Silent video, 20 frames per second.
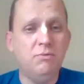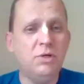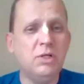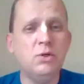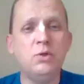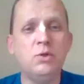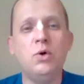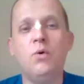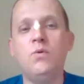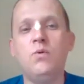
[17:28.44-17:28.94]
We
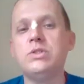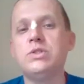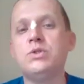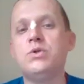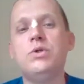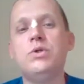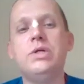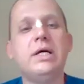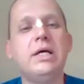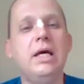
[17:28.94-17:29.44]
don't know what's
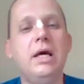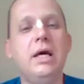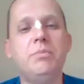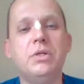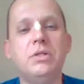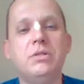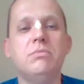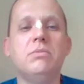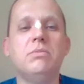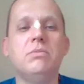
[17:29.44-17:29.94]
going to
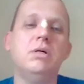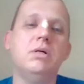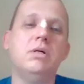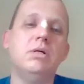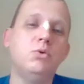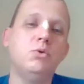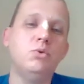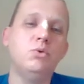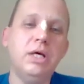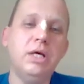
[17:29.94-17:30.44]
happen.
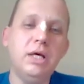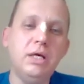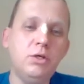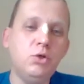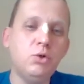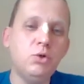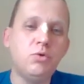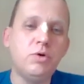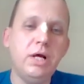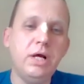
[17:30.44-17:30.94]
Today,
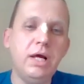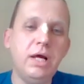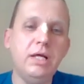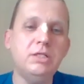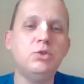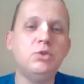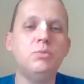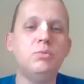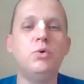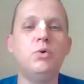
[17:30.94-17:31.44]
Ukraine,
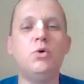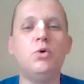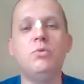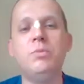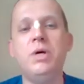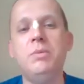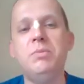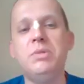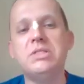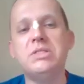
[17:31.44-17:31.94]
tomorrow,
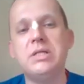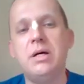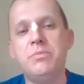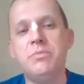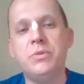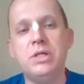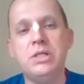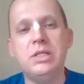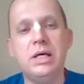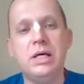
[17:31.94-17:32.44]
maybe
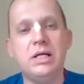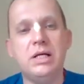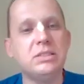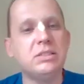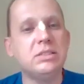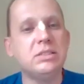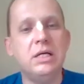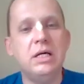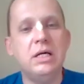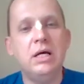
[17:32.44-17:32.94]
something
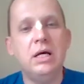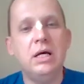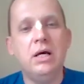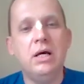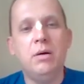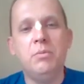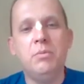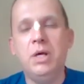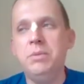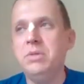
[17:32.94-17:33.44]
else,
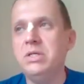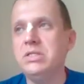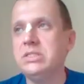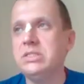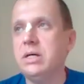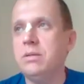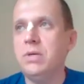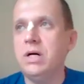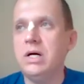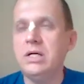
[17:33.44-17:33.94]
maybe
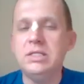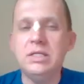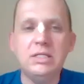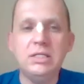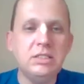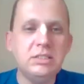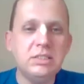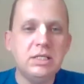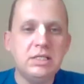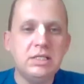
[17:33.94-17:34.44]
some other
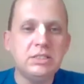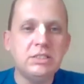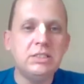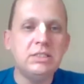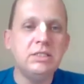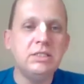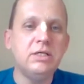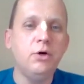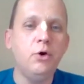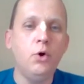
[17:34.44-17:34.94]

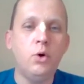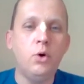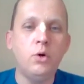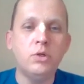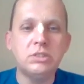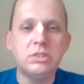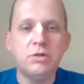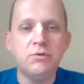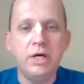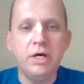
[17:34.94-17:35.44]
disaster,
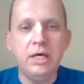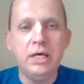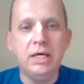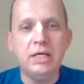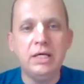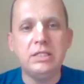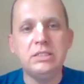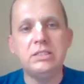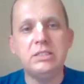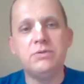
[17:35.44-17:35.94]

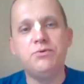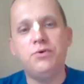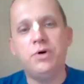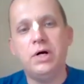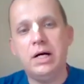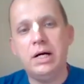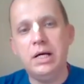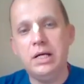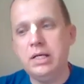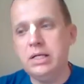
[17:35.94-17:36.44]
earthquakes,
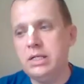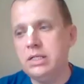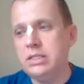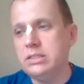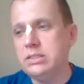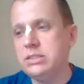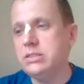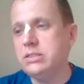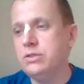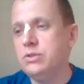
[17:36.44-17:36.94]

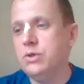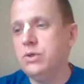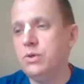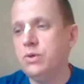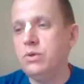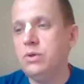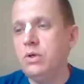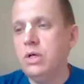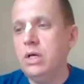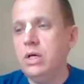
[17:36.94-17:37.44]
fires, you
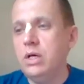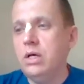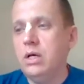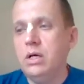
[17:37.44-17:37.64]
know.